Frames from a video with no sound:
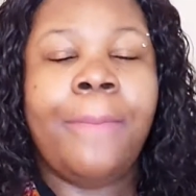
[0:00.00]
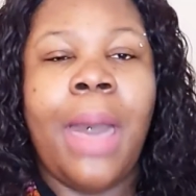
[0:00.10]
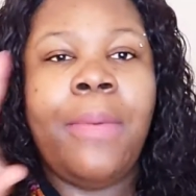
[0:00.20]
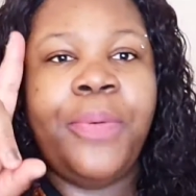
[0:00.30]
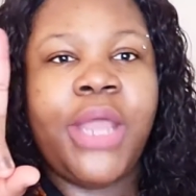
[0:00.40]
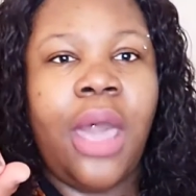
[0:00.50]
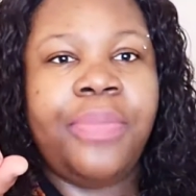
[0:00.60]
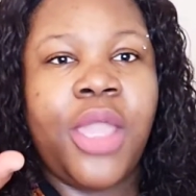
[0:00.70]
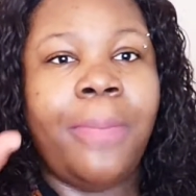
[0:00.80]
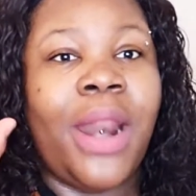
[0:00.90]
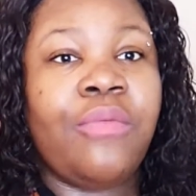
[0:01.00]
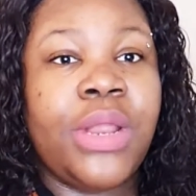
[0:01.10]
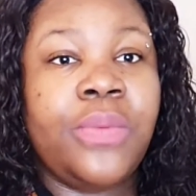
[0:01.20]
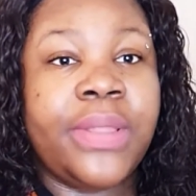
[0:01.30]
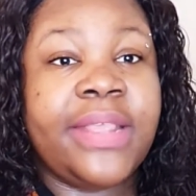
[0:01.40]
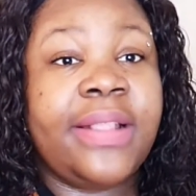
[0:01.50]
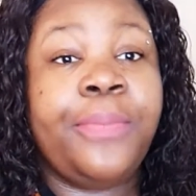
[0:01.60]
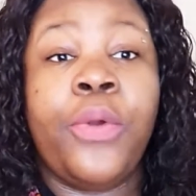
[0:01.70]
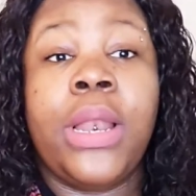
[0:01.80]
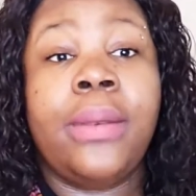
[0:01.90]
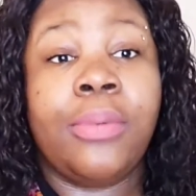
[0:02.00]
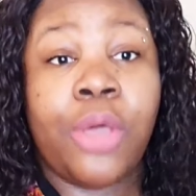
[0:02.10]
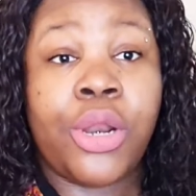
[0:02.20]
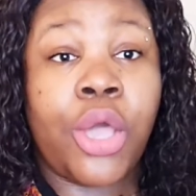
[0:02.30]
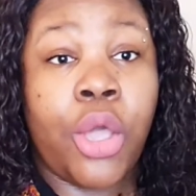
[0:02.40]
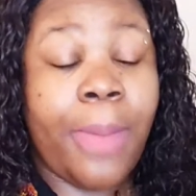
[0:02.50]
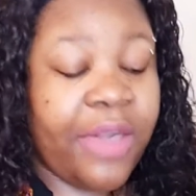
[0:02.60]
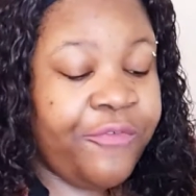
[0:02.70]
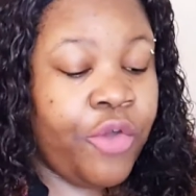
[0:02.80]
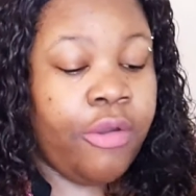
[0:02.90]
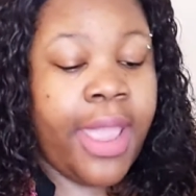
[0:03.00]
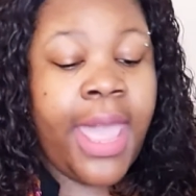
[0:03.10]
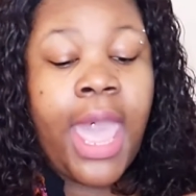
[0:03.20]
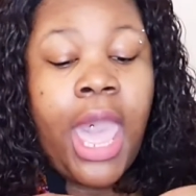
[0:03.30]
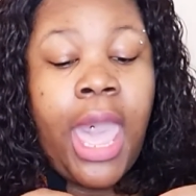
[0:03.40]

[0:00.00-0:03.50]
But I'm gonna put it up there, but I really want this lip oil and I'm gonna go back for it.